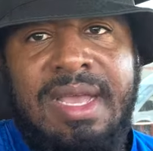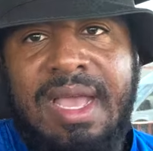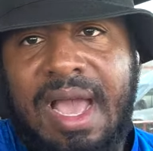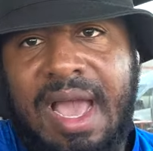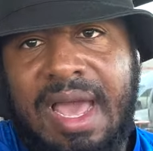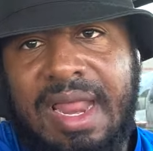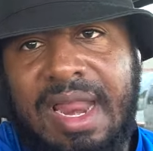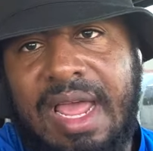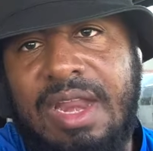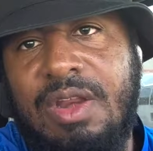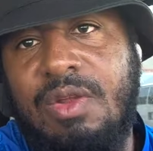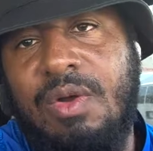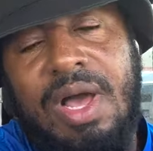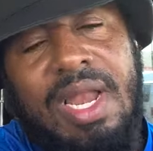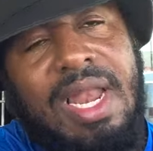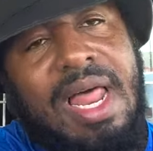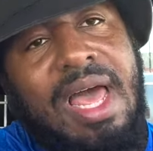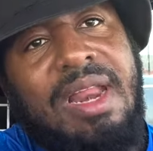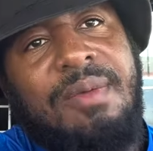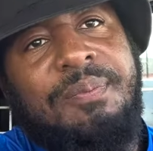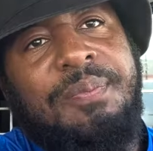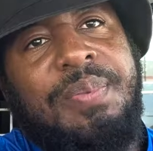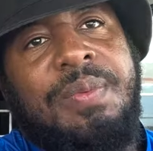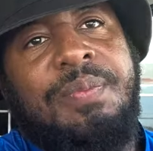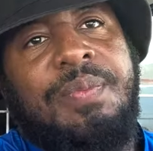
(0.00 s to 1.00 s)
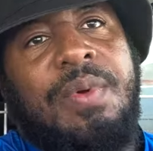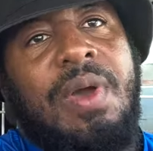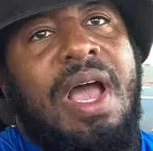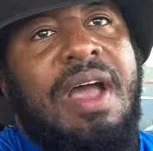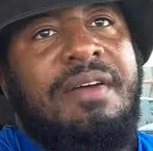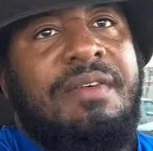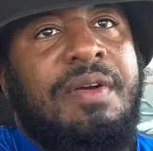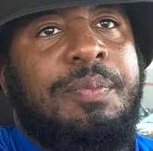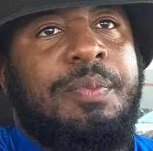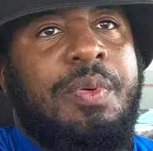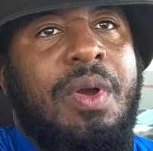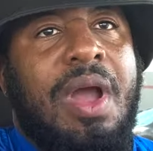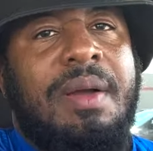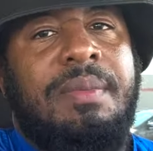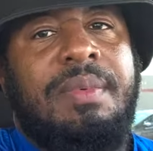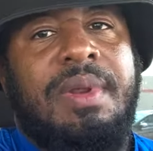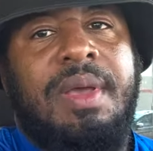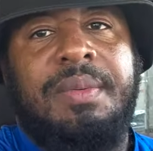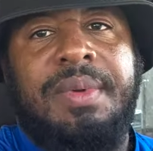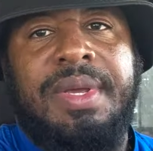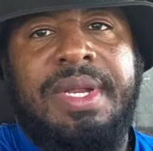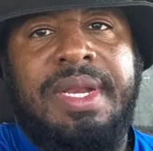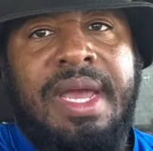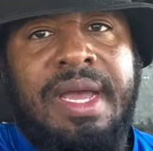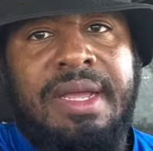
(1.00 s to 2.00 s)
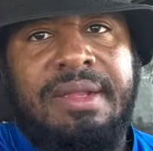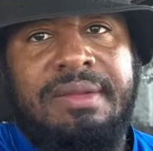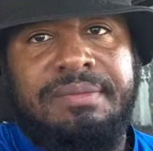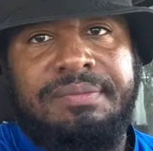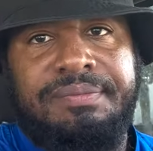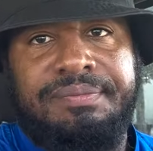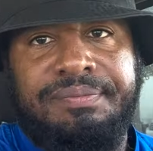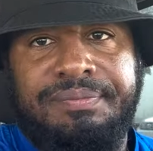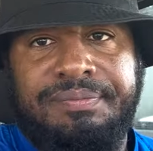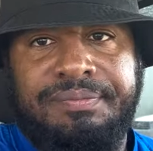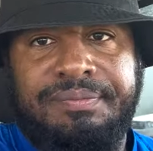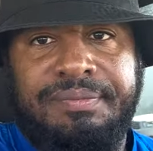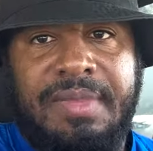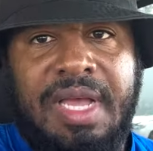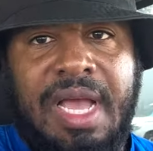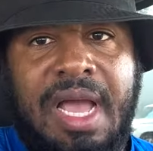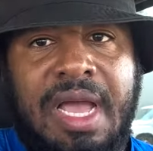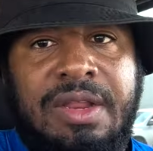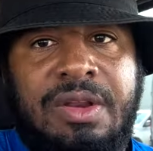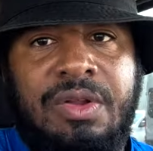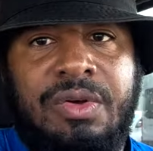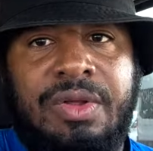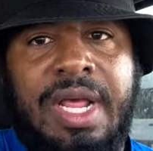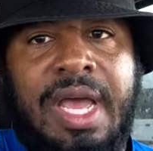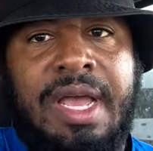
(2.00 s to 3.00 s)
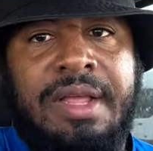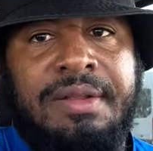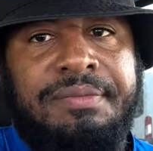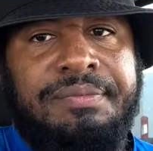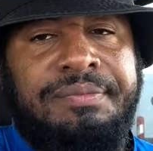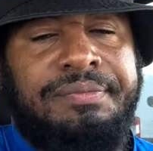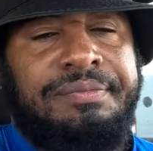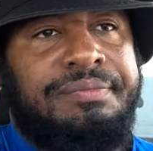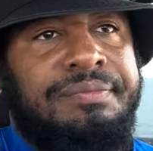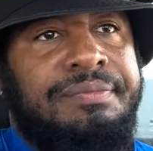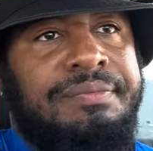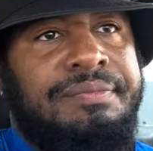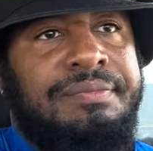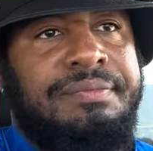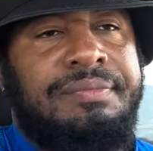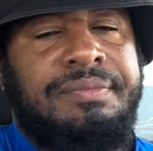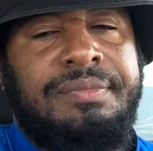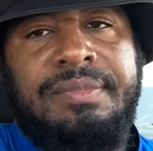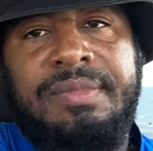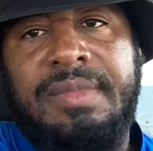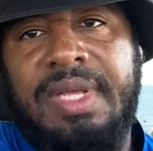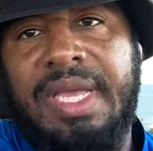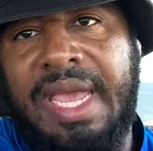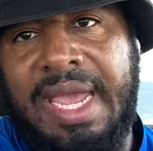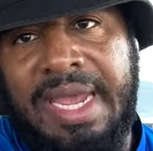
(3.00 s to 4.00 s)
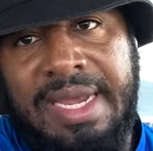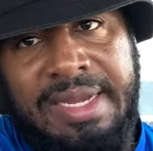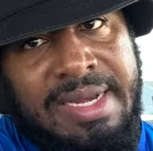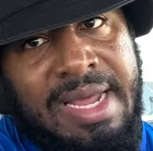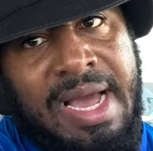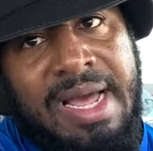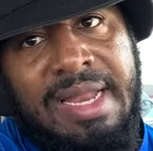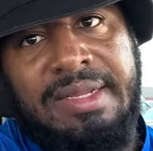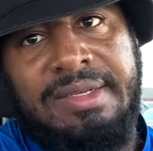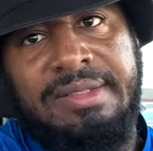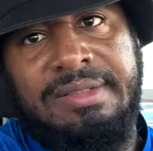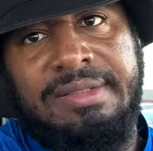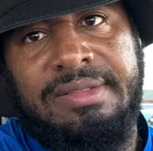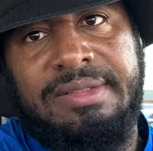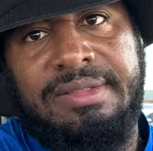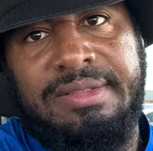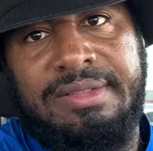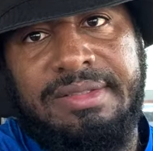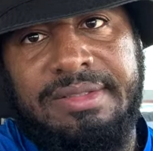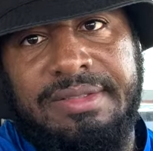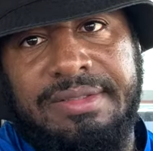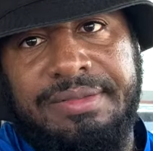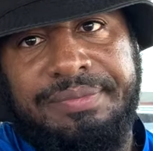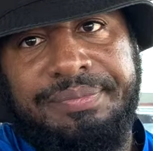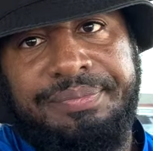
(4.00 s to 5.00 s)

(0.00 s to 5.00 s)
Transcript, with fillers: And I know a lot of people have a problem with that. I know that. Eight dollars.